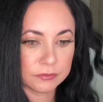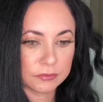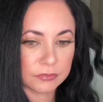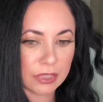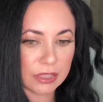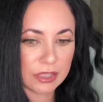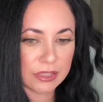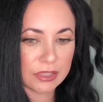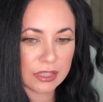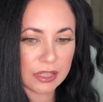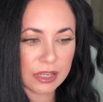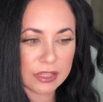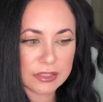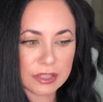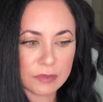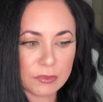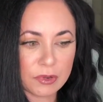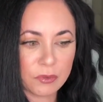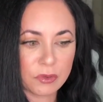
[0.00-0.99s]
I think the last
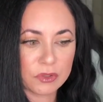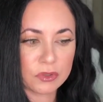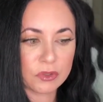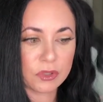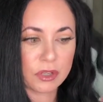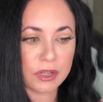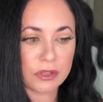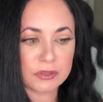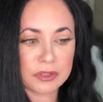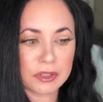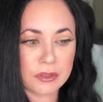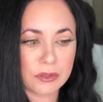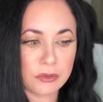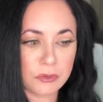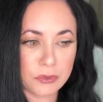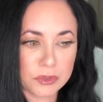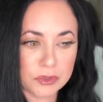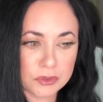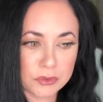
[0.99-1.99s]
time I went to a hair salon
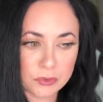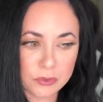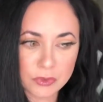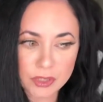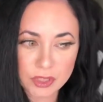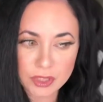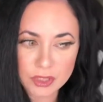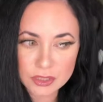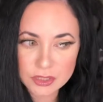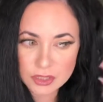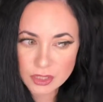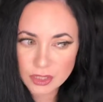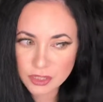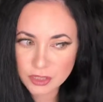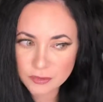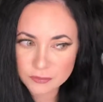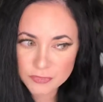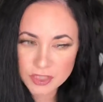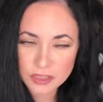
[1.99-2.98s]
was when,
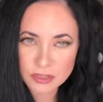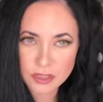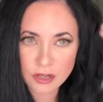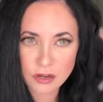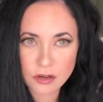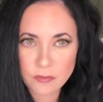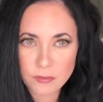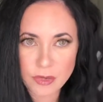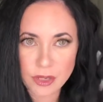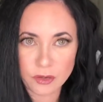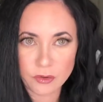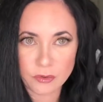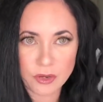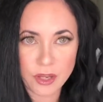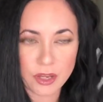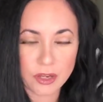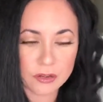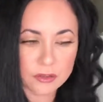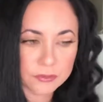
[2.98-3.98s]
because I cut my own
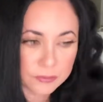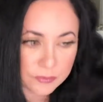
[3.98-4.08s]
hair.